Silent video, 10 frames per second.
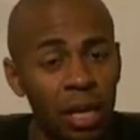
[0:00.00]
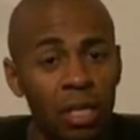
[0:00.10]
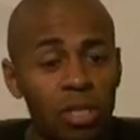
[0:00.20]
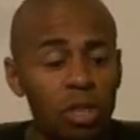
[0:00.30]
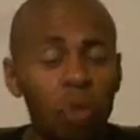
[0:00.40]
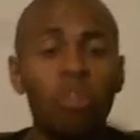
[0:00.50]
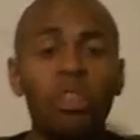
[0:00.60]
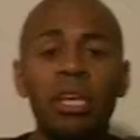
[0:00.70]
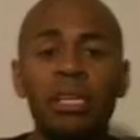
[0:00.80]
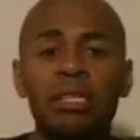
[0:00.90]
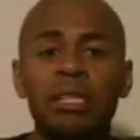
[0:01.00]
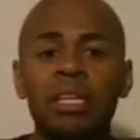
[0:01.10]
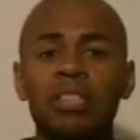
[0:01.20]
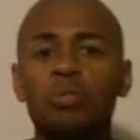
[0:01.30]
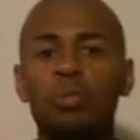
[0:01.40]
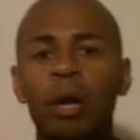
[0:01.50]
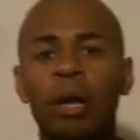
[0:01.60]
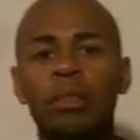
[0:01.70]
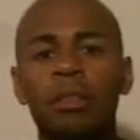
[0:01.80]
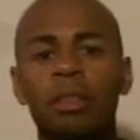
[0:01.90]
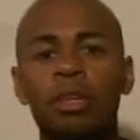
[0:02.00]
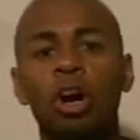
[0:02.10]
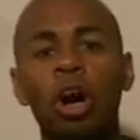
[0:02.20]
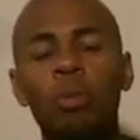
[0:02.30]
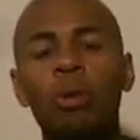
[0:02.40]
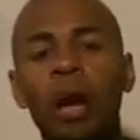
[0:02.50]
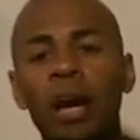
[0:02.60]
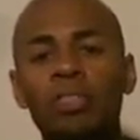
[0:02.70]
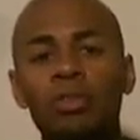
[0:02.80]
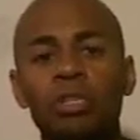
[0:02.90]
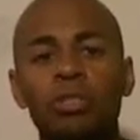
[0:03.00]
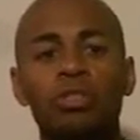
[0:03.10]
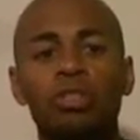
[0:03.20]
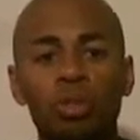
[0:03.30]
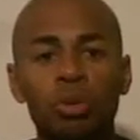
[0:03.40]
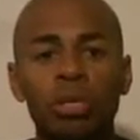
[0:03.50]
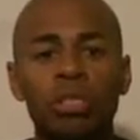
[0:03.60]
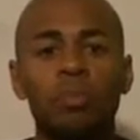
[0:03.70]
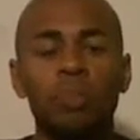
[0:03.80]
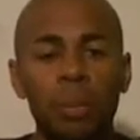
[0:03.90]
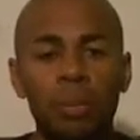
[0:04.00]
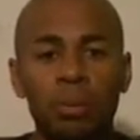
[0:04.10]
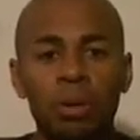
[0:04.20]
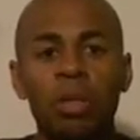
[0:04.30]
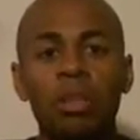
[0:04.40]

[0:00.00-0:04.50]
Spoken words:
And so this is what the carbohydrates are doing to people,